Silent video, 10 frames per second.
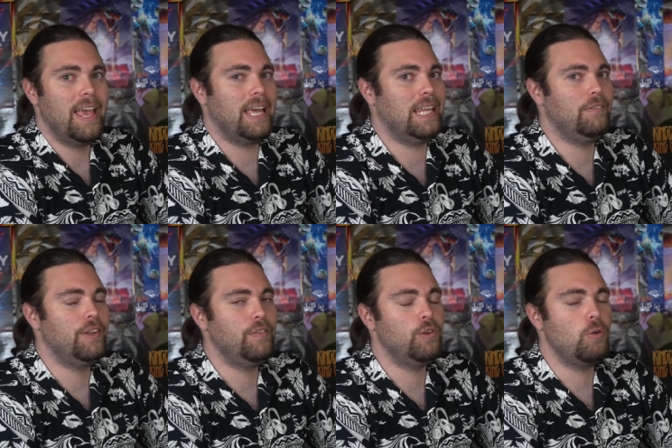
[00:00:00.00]
And
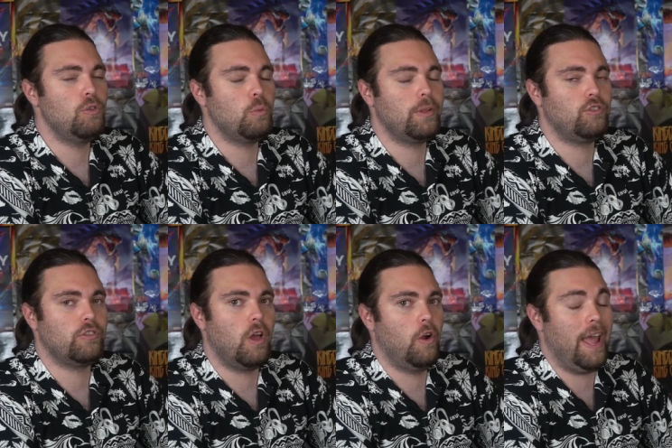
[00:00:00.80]
even if you know who the
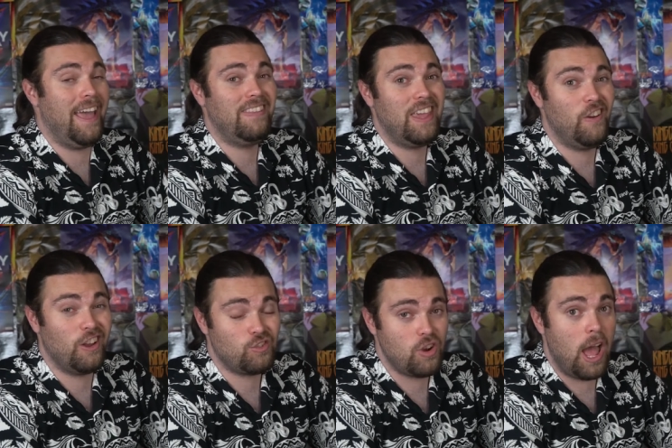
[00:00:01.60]
witches are and they are
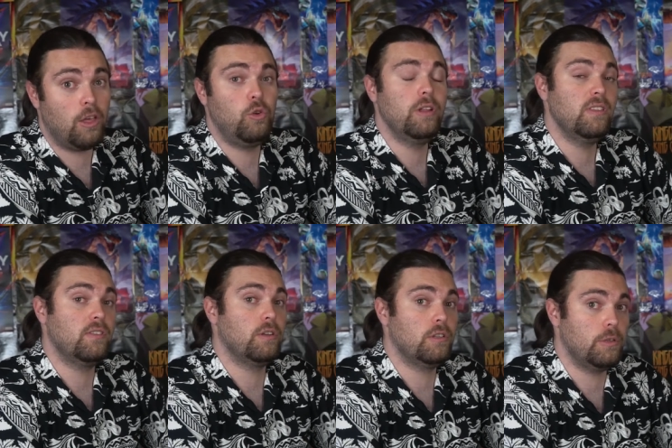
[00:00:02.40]
on trial, you can
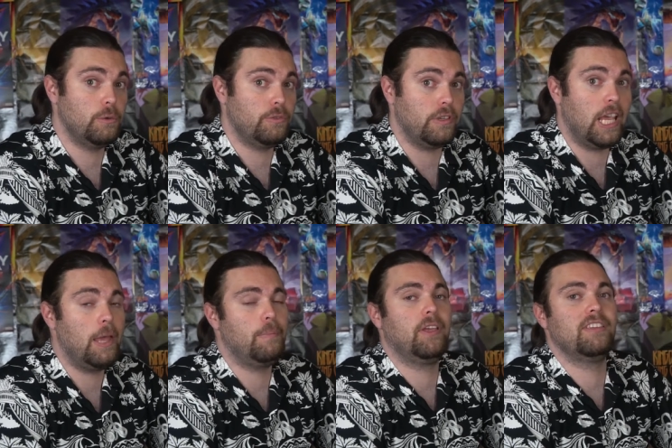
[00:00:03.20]
still lose the
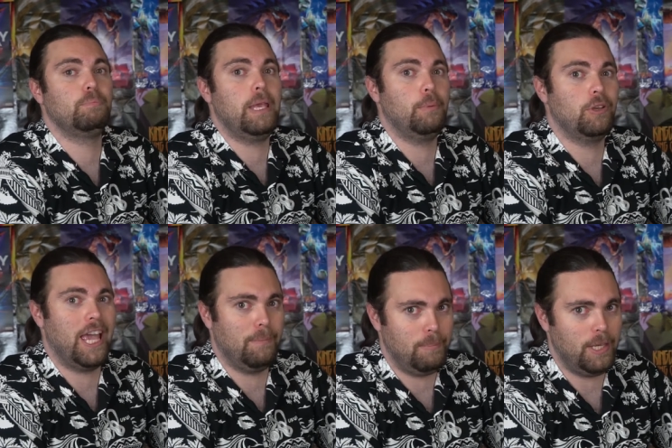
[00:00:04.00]
game because people can